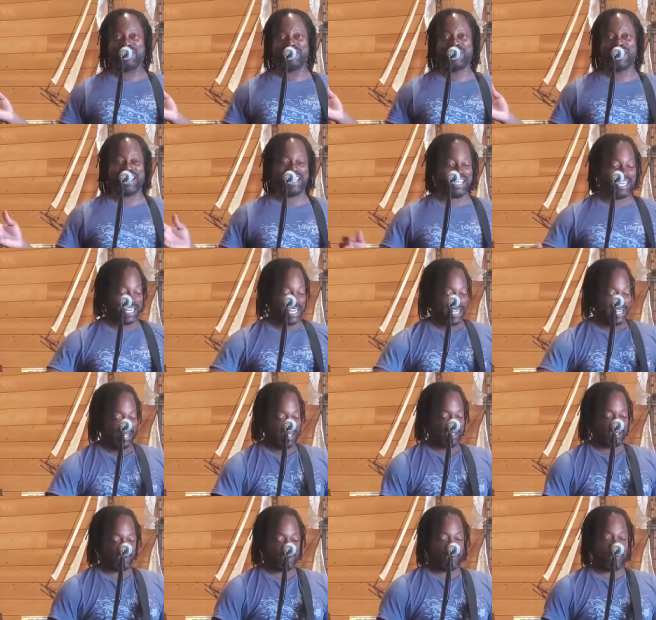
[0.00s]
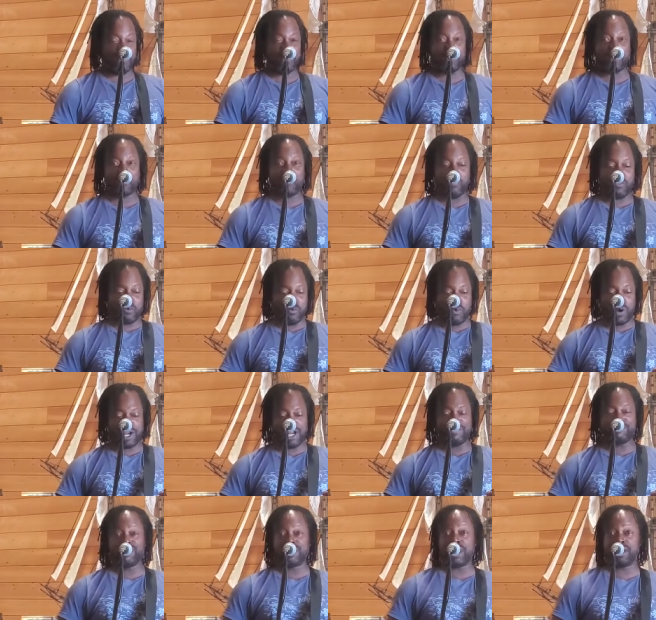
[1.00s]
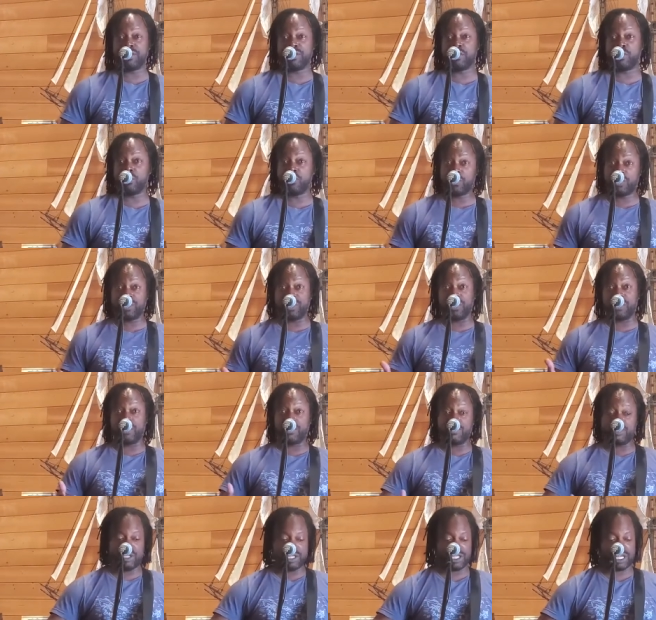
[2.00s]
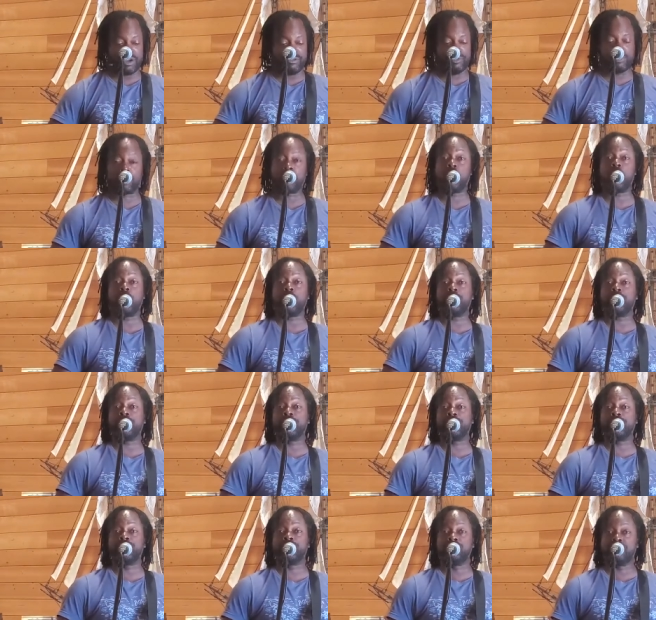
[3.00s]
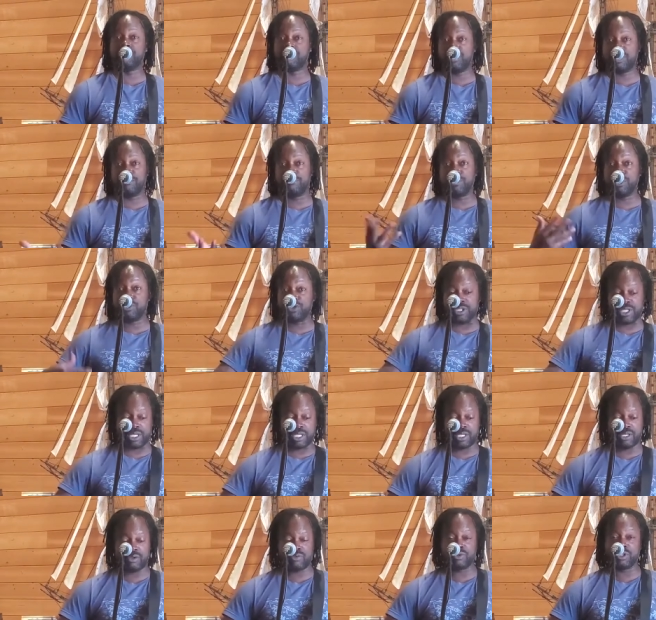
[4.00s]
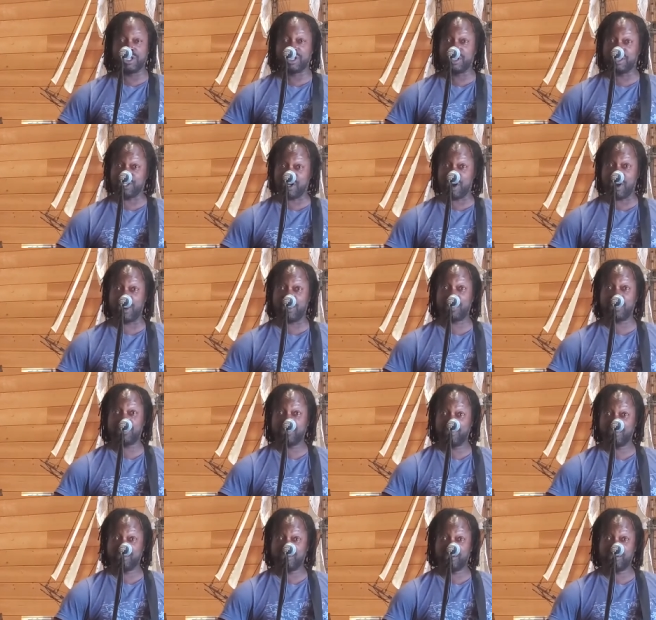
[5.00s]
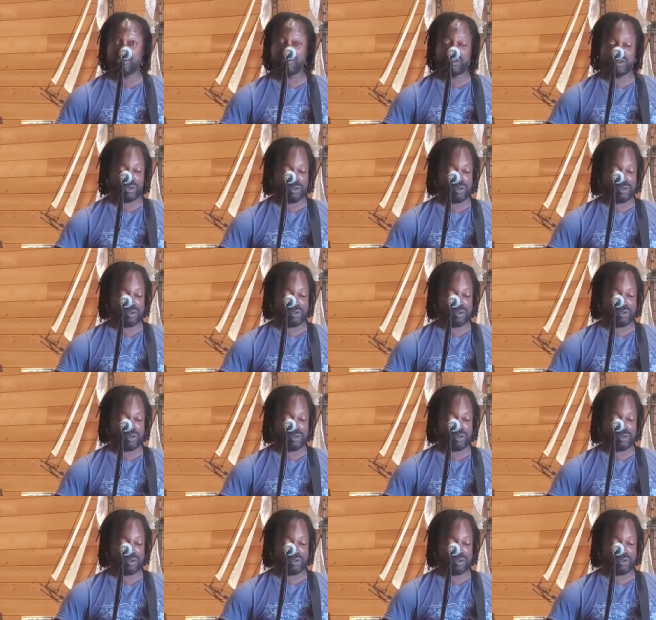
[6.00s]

All right. So, what I've done earlier is I've recorded the music, the guitar, and